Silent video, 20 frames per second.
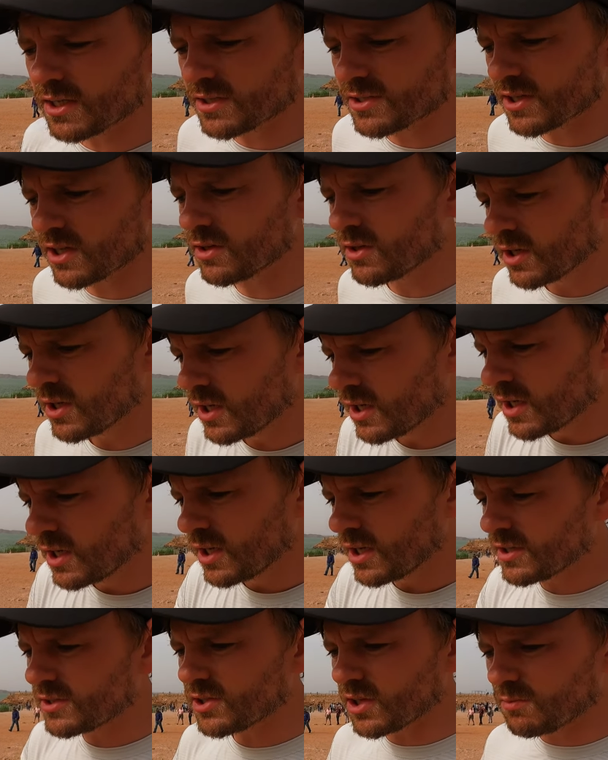And so
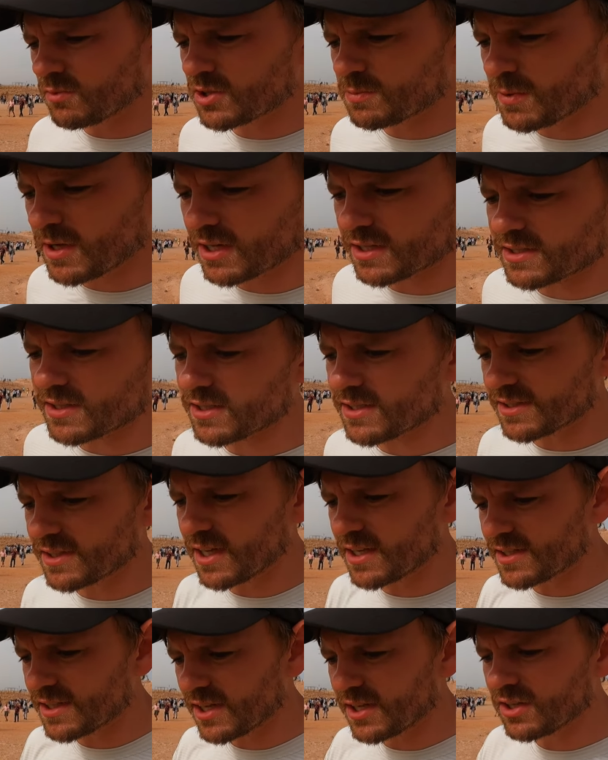in some respects it
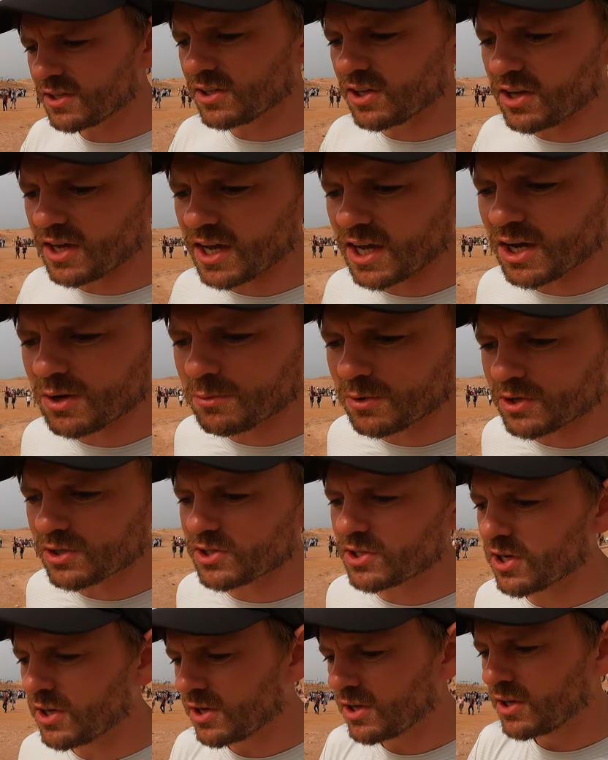says, you know, how
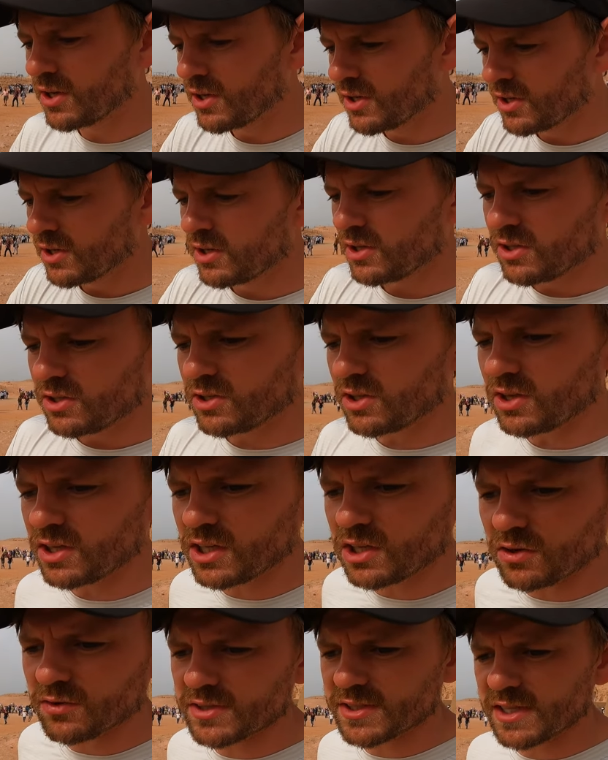much, you know,
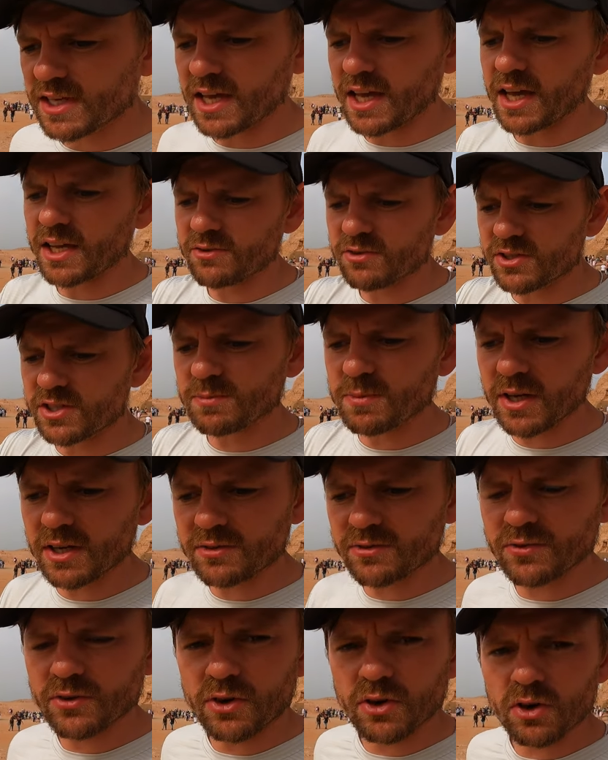he obviously had
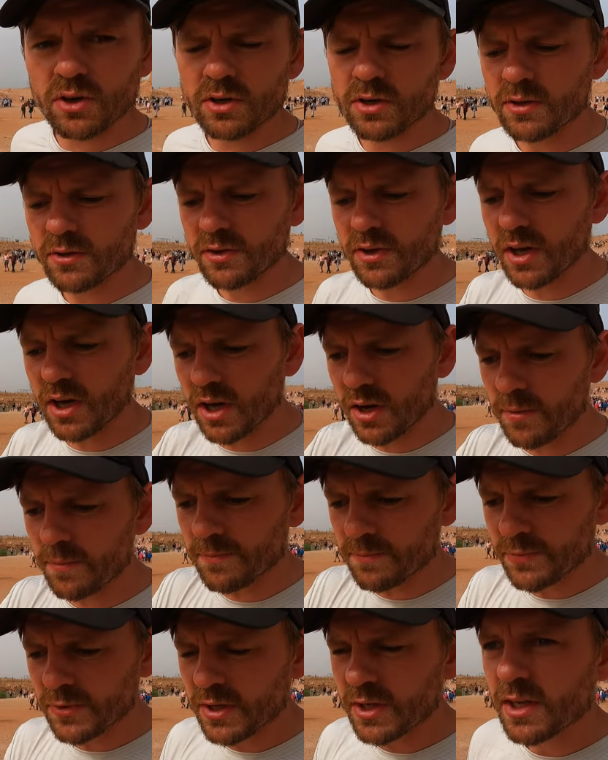respect for
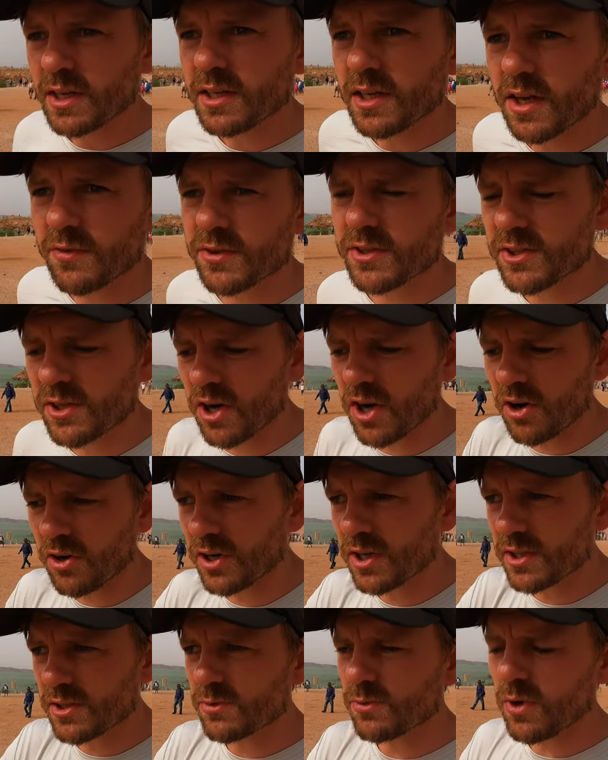um,
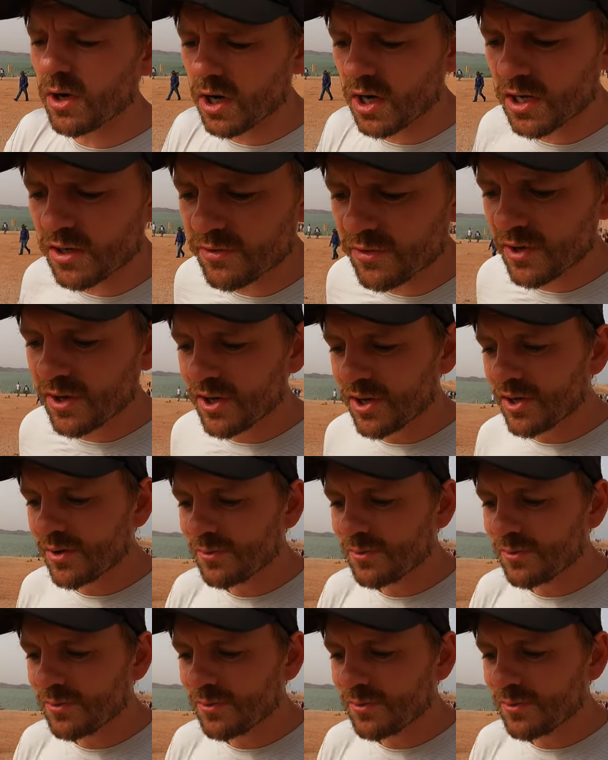Nefertari, his wife.